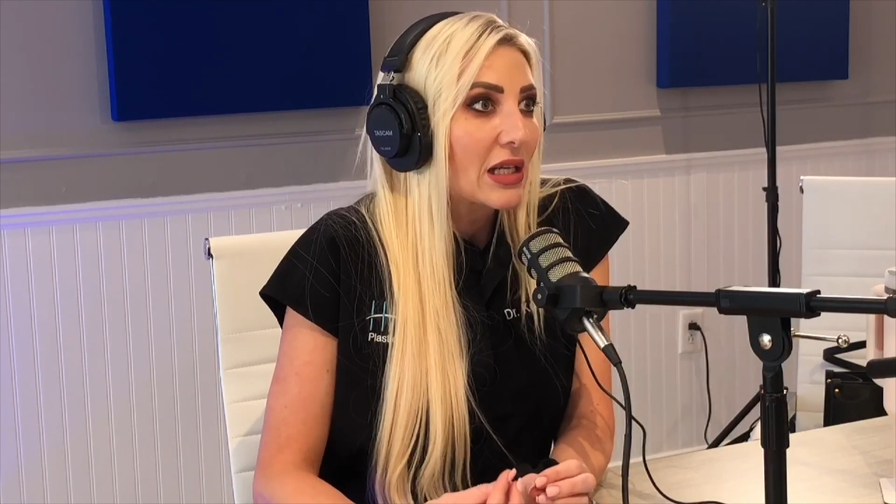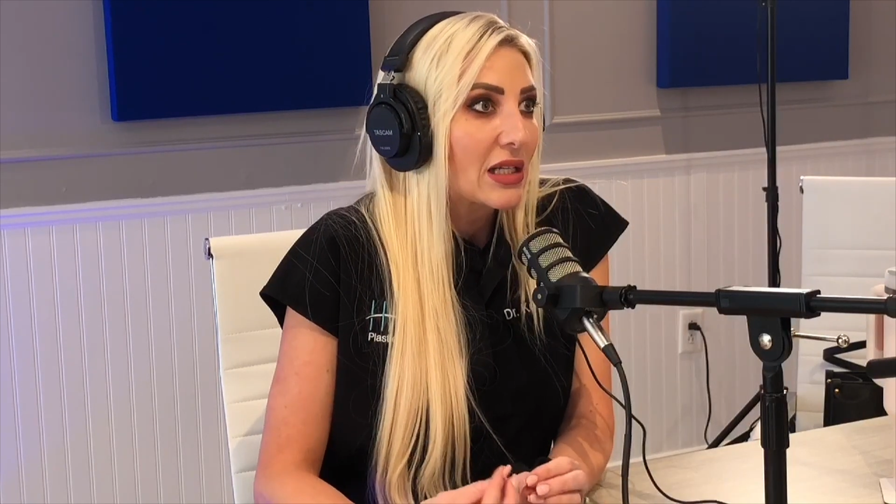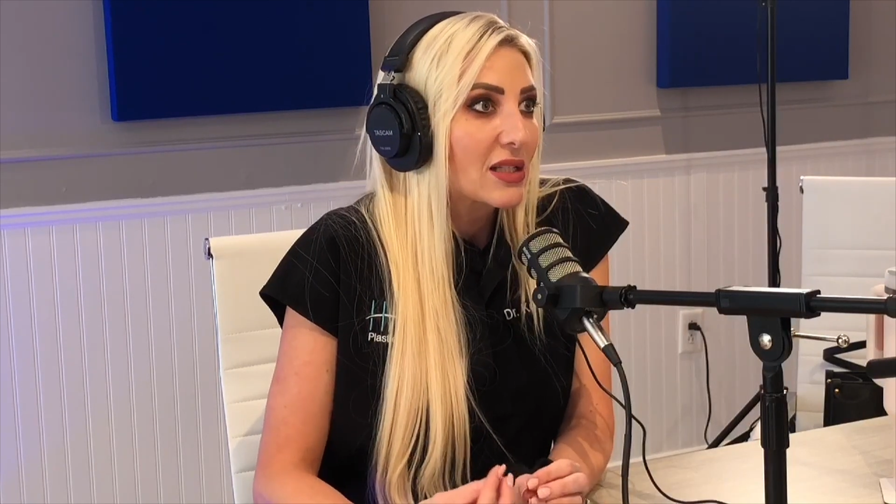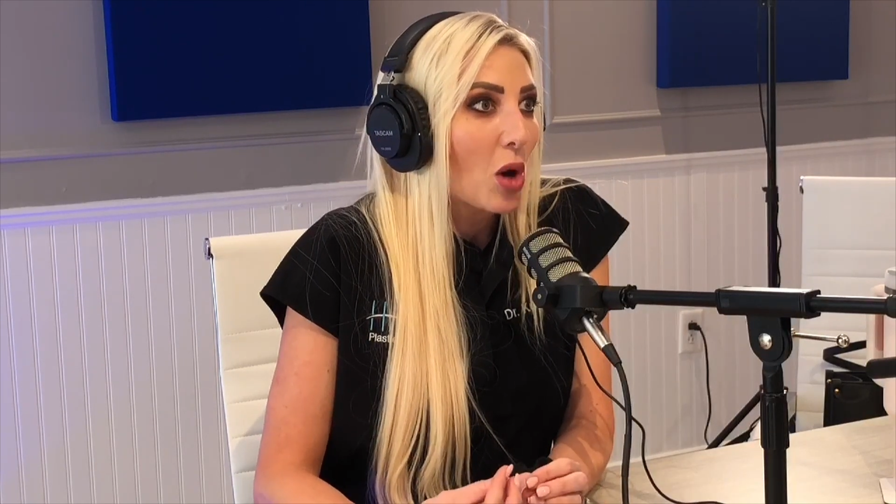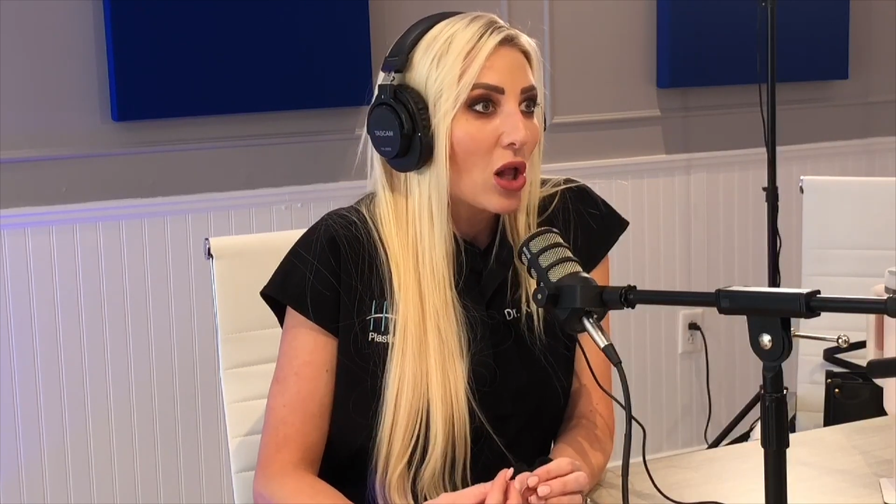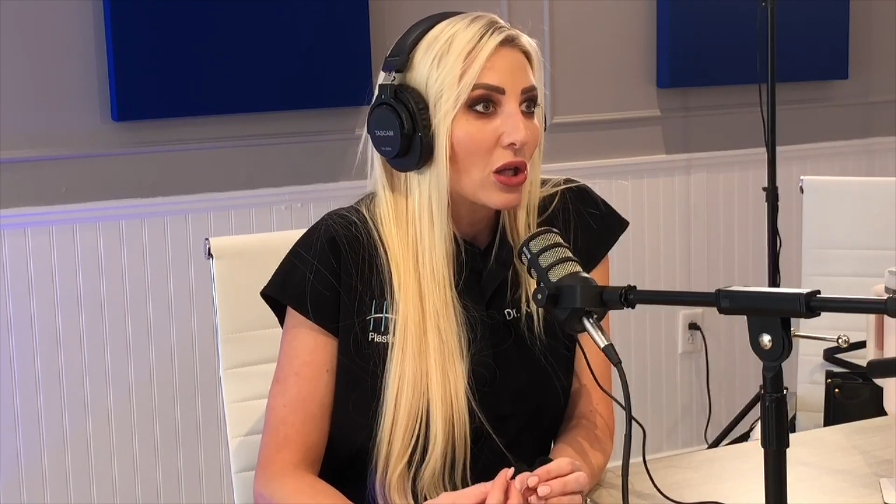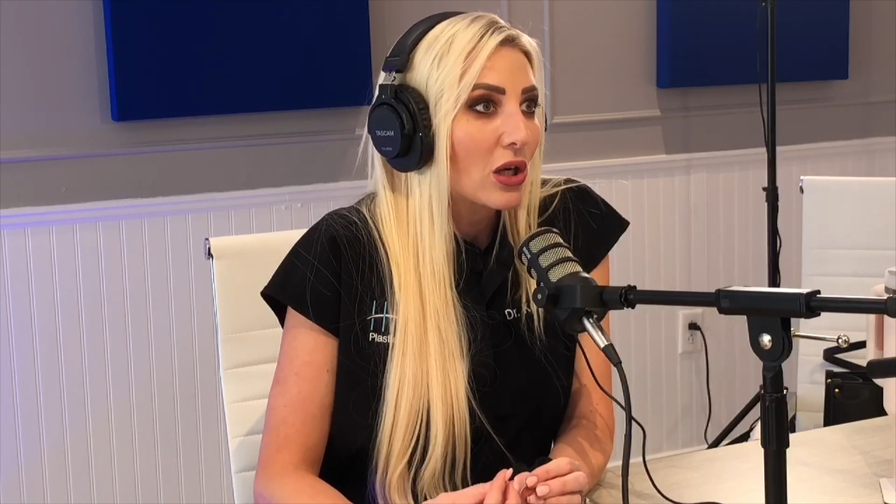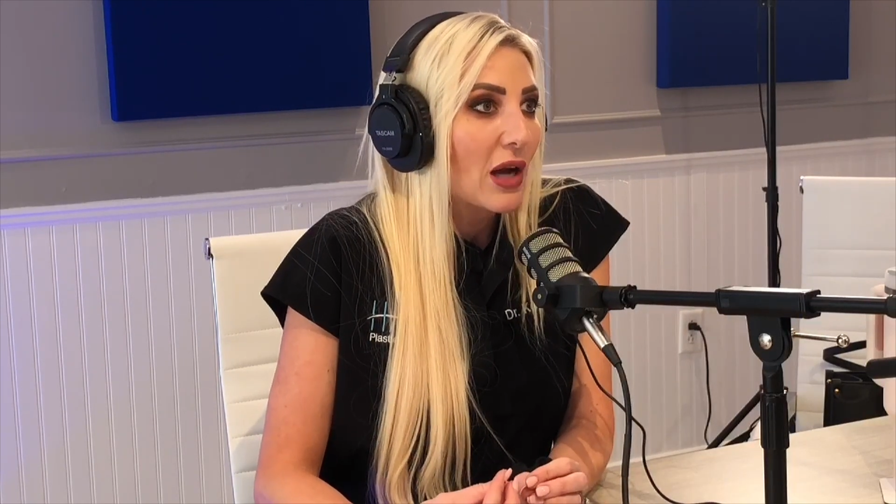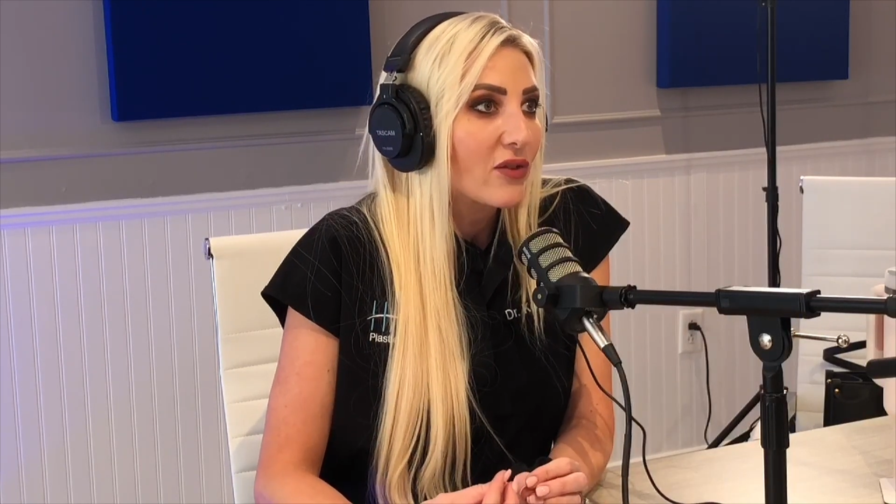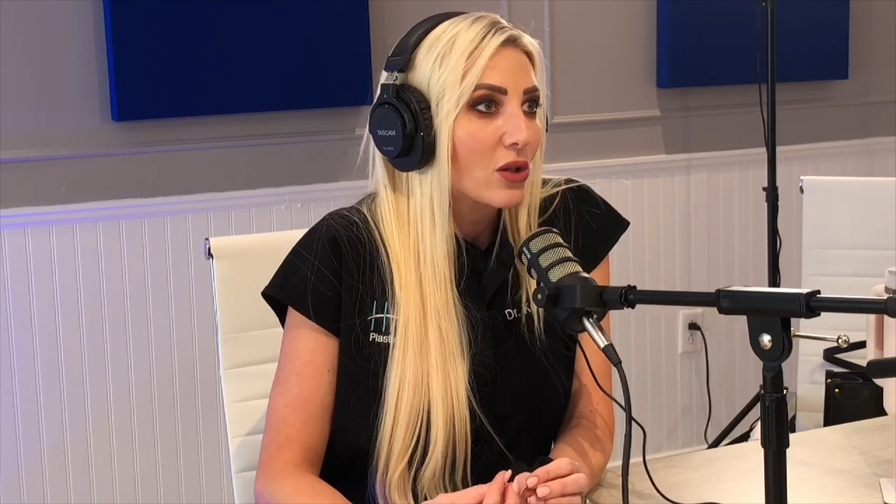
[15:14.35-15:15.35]
getting
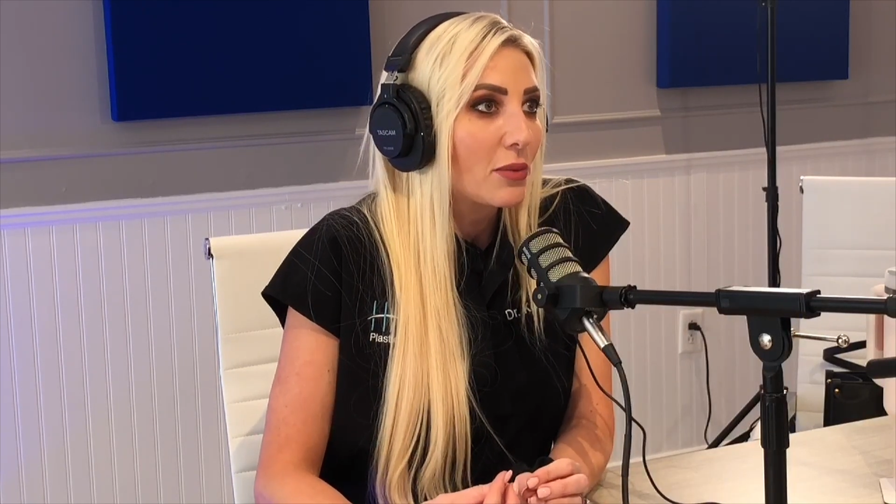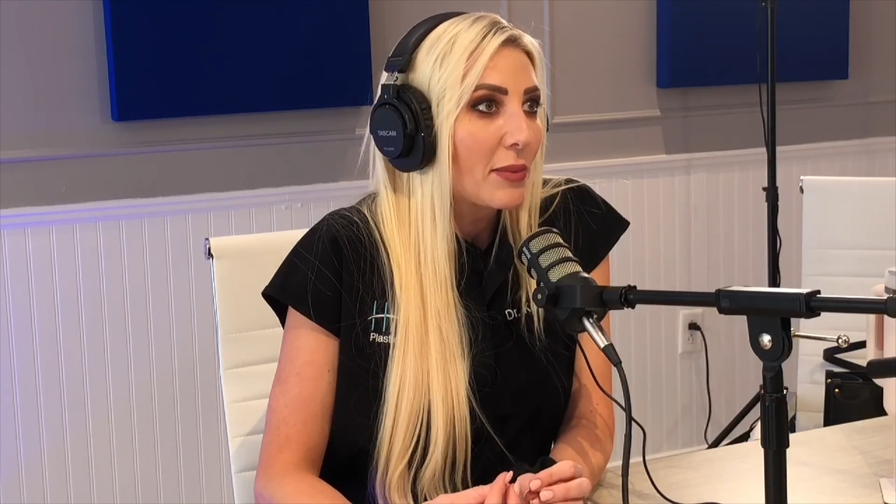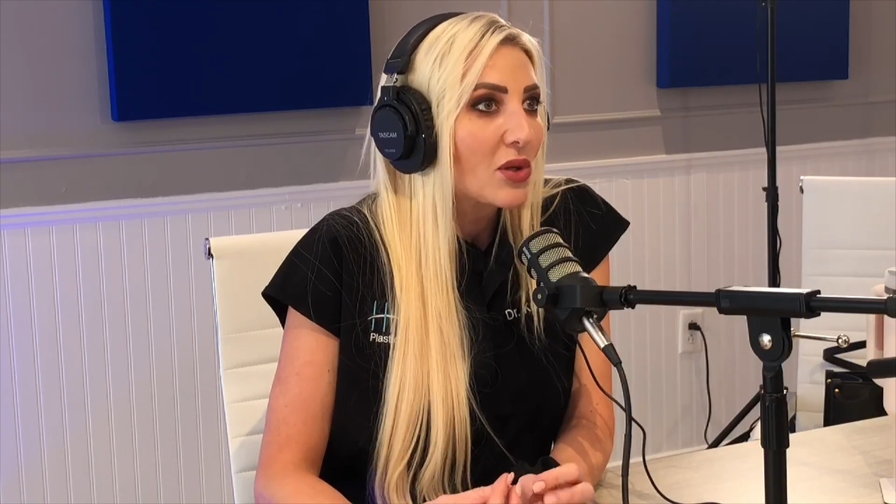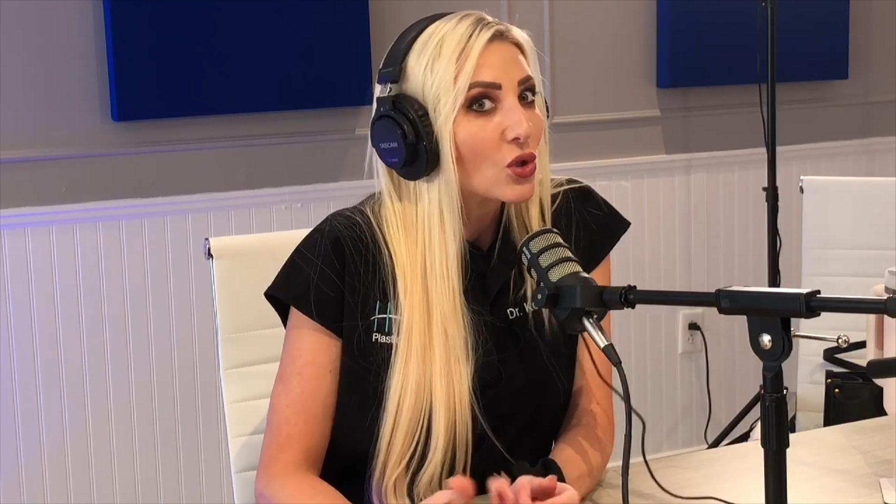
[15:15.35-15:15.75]
smaller after the baby.